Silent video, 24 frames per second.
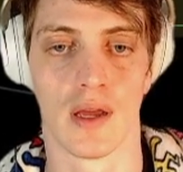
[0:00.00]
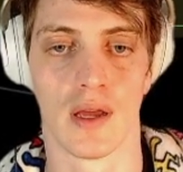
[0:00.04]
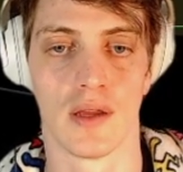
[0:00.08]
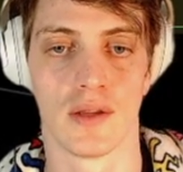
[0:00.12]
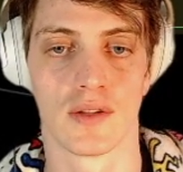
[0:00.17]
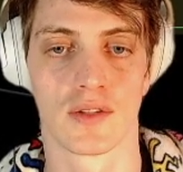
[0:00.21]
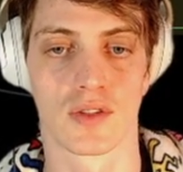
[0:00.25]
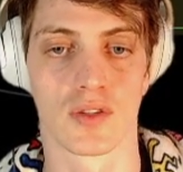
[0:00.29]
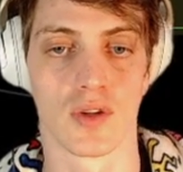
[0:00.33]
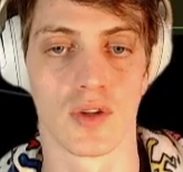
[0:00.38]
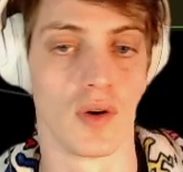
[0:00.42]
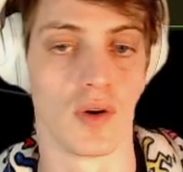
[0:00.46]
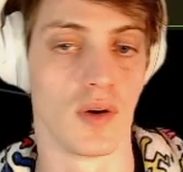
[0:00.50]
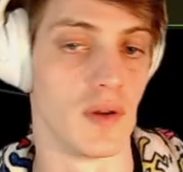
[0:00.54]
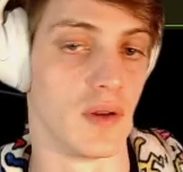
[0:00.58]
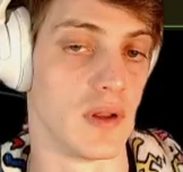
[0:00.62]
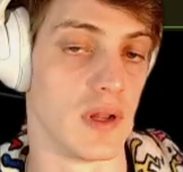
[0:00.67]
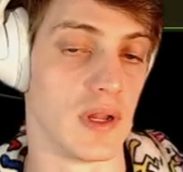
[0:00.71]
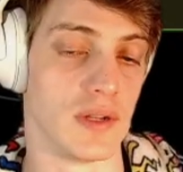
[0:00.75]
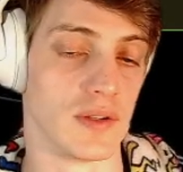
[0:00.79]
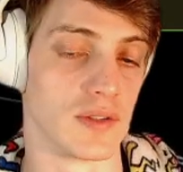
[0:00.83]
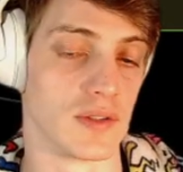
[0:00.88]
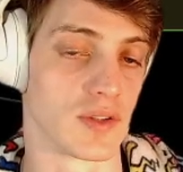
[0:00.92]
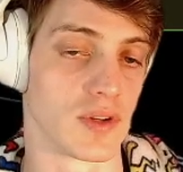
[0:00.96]
so
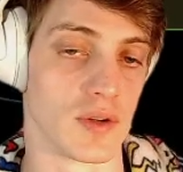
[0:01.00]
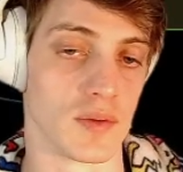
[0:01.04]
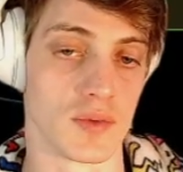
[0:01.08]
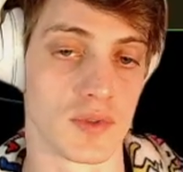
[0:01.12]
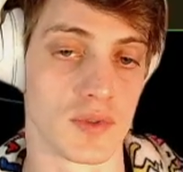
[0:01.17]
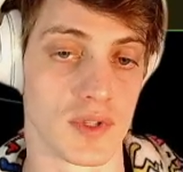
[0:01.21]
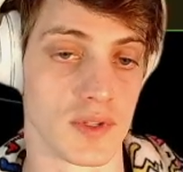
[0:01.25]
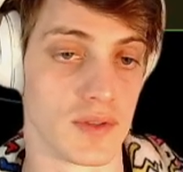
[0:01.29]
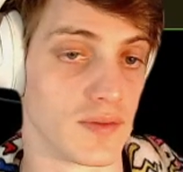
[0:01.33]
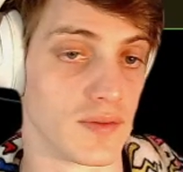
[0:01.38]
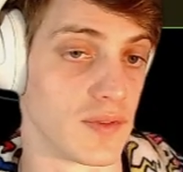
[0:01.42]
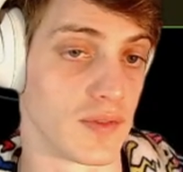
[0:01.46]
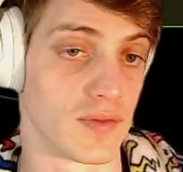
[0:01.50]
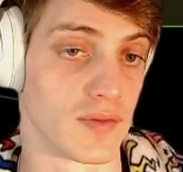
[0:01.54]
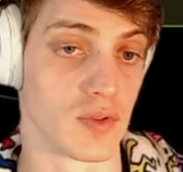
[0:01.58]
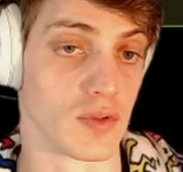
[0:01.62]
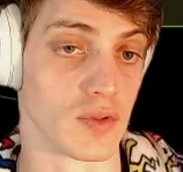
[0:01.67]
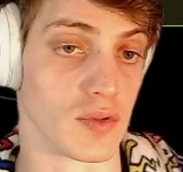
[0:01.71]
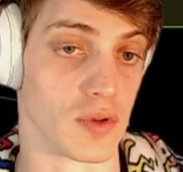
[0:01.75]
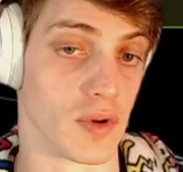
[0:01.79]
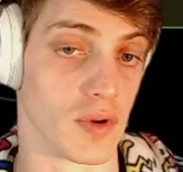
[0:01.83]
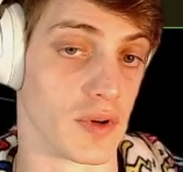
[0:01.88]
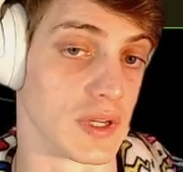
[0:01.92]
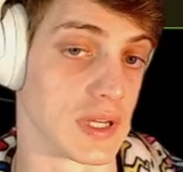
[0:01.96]
in terms of if
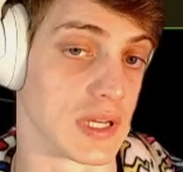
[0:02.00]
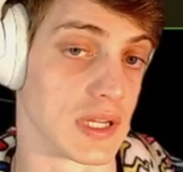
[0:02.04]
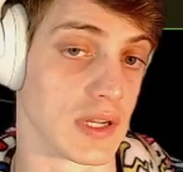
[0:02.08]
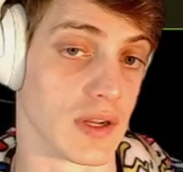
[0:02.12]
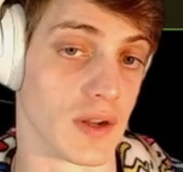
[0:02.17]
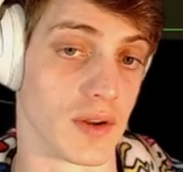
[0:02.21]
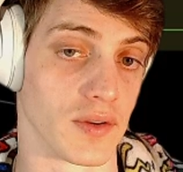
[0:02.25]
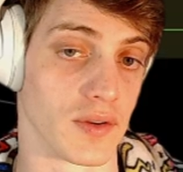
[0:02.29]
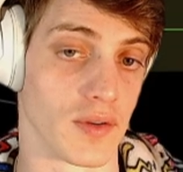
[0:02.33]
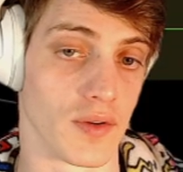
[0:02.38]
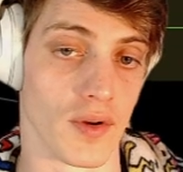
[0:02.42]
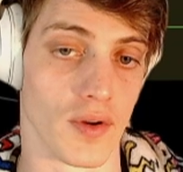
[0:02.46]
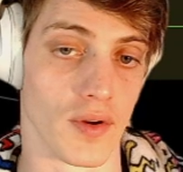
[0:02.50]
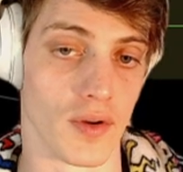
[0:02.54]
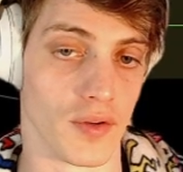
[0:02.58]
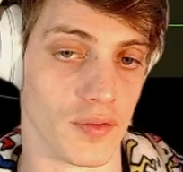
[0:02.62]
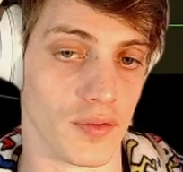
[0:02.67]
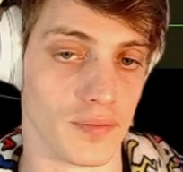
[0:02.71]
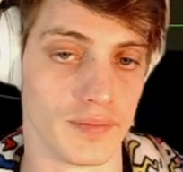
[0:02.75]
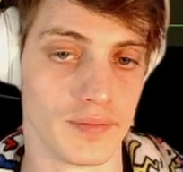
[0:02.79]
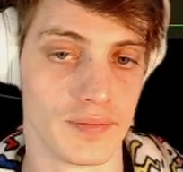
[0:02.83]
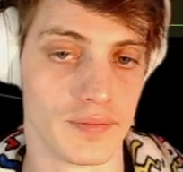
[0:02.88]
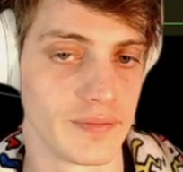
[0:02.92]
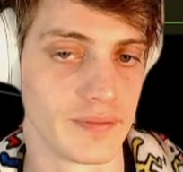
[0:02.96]
you're learning it on your
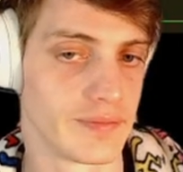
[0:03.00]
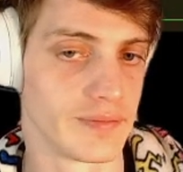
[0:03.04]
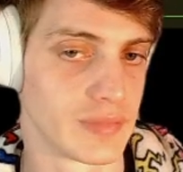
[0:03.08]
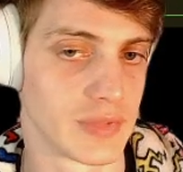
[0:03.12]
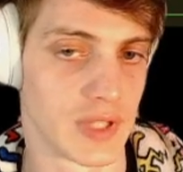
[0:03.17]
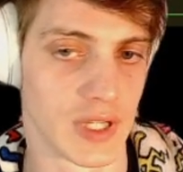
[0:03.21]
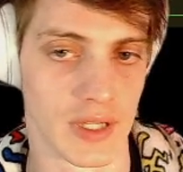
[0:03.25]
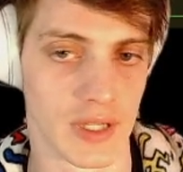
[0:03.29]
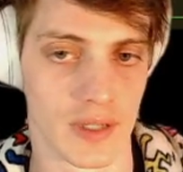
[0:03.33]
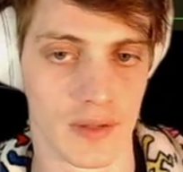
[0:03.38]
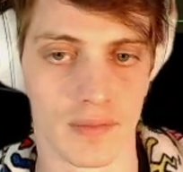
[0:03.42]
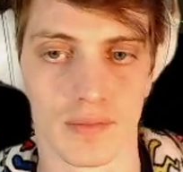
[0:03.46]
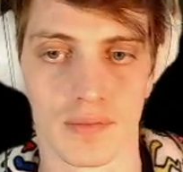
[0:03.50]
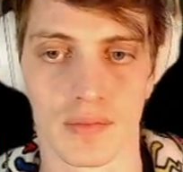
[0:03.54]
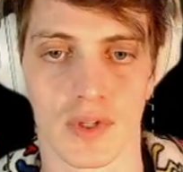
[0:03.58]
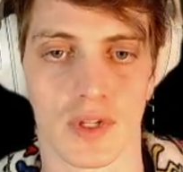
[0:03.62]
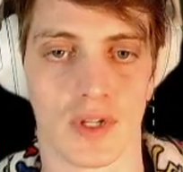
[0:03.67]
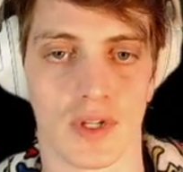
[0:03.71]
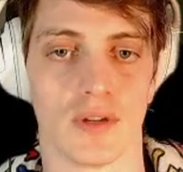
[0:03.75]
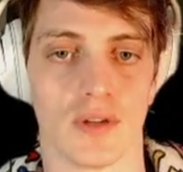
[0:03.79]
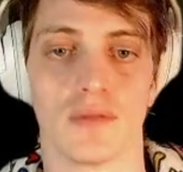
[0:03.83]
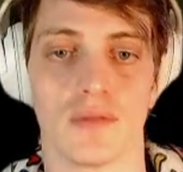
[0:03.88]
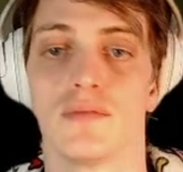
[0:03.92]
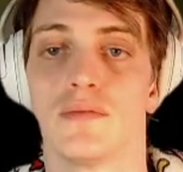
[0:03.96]
own, then you
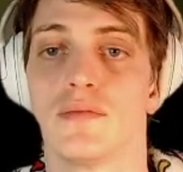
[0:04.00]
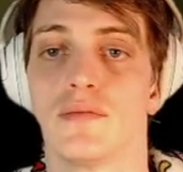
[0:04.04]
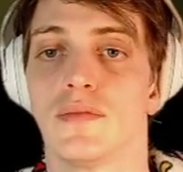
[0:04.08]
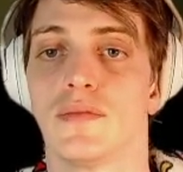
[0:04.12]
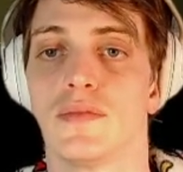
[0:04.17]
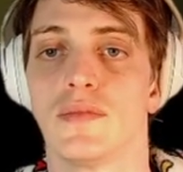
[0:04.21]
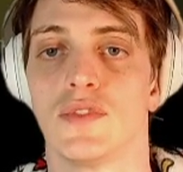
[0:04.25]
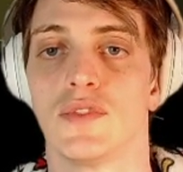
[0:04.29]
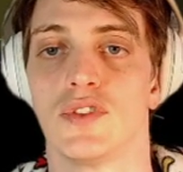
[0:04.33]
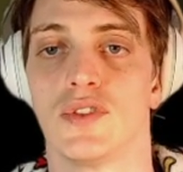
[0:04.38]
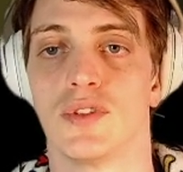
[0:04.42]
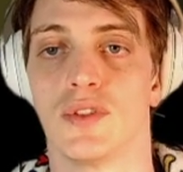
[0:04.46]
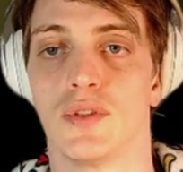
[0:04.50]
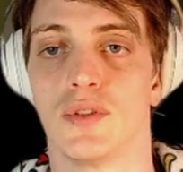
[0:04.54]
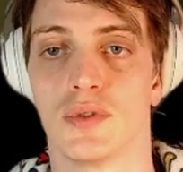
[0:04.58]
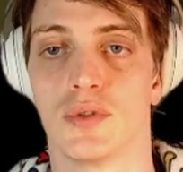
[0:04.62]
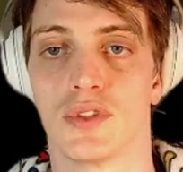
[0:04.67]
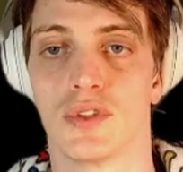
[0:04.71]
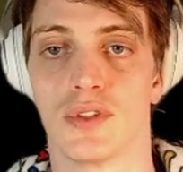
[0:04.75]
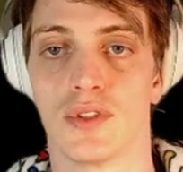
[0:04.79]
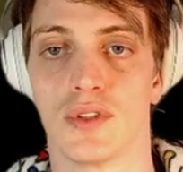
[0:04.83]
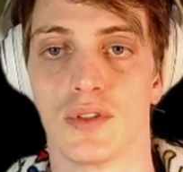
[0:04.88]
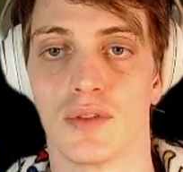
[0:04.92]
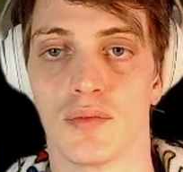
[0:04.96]
know, do what
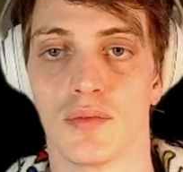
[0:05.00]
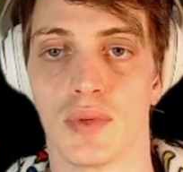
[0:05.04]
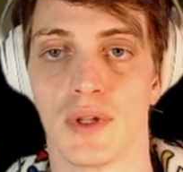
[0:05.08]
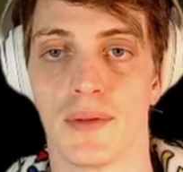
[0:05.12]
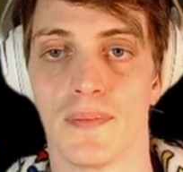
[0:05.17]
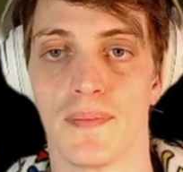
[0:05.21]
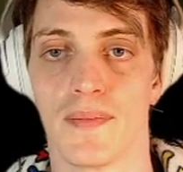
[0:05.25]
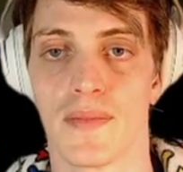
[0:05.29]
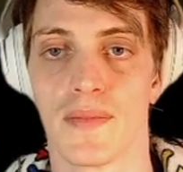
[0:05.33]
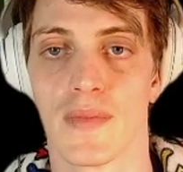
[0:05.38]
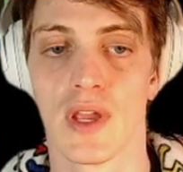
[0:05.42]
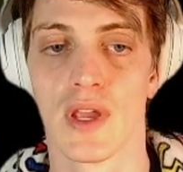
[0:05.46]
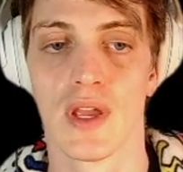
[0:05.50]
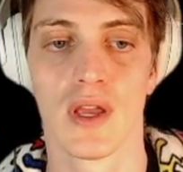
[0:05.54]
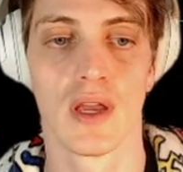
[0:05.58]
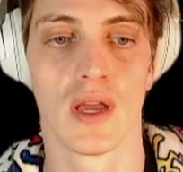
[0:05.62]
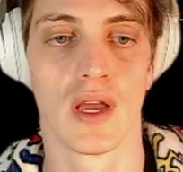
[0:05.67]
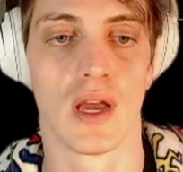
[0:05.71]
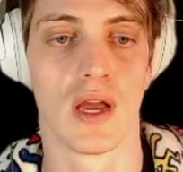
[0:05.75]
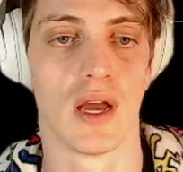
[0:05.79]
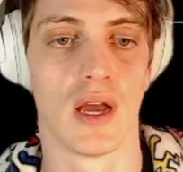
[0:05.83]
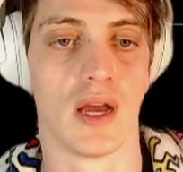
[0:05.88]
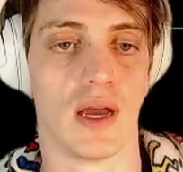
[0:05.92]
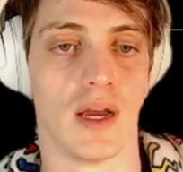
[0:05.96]
you do. But
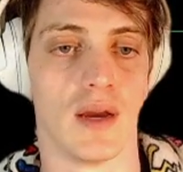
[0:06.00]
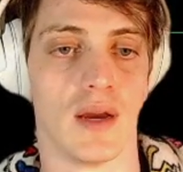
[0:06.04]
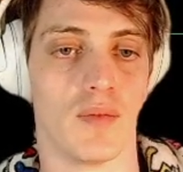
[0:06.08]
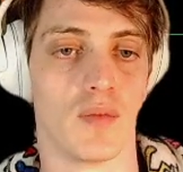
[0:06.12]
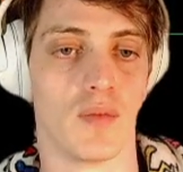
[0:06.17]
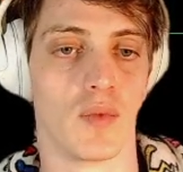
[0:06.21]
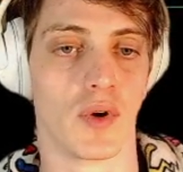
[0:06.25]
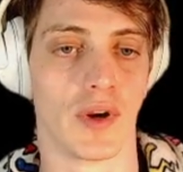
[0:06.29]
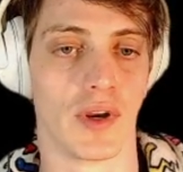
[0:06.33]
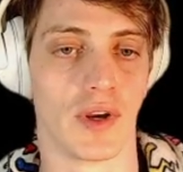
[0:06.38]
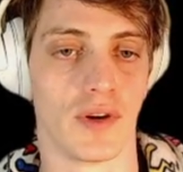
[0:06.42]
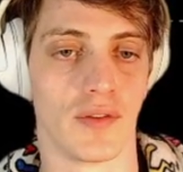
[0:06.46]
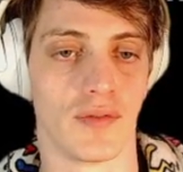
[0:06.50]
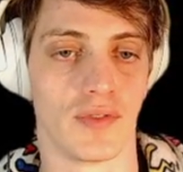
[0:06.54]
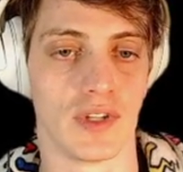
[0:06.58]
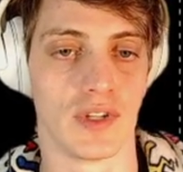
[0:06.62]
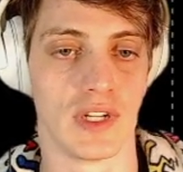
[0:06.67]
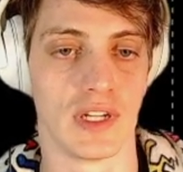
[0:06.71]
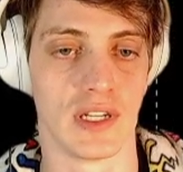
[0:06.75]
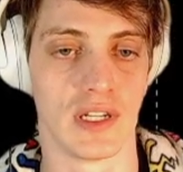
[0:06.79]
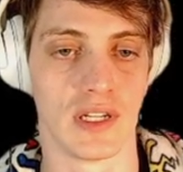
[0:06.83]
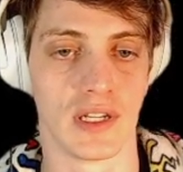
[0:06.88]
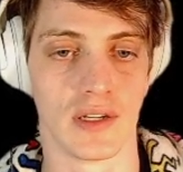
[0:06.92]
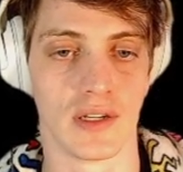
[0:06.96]
we're here if you
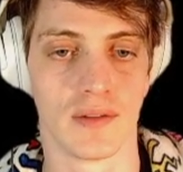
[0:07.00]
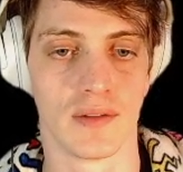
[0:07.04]
need